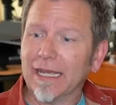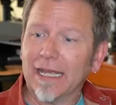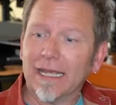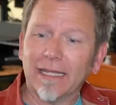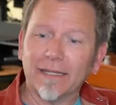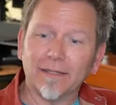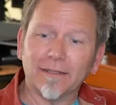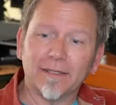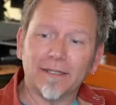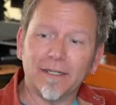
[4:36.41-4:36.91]

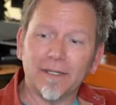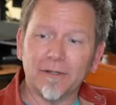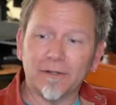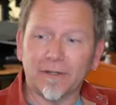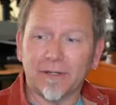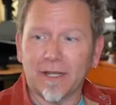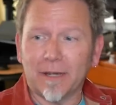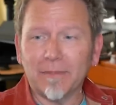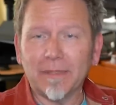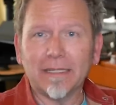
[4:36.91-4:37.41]
And
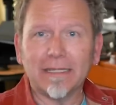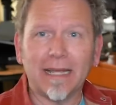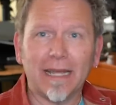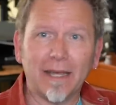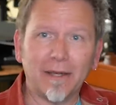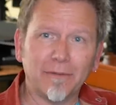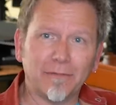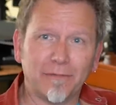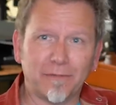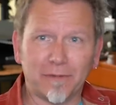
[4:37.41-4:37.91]
here, coming
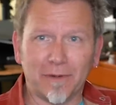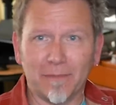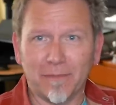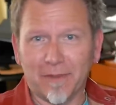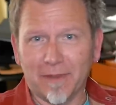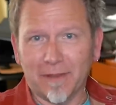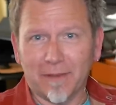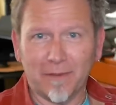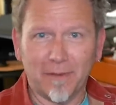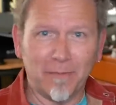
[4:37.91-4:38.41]
down from
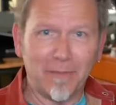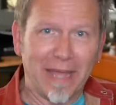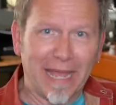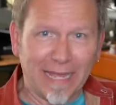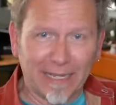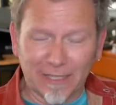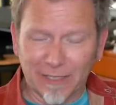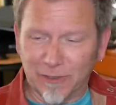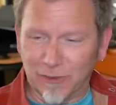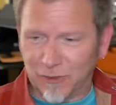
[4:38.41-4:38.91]
the, the
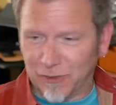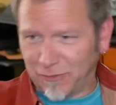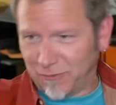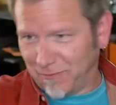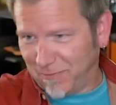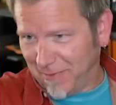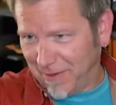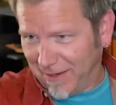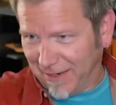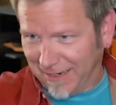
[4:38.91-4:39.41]
baggage
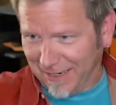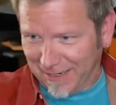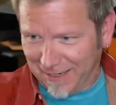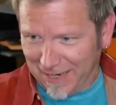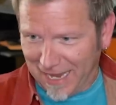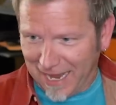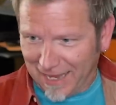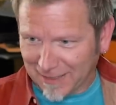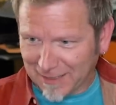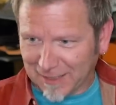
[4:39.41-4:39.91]
uh,
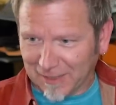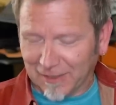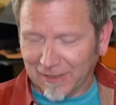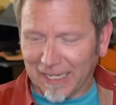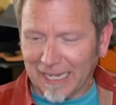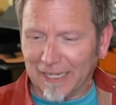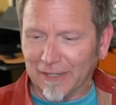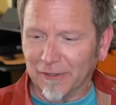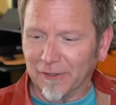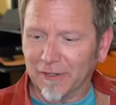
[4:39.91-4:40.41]

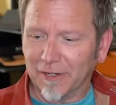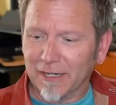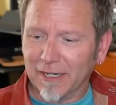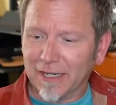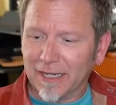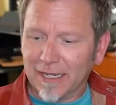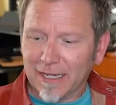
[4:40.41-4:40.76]
escalator,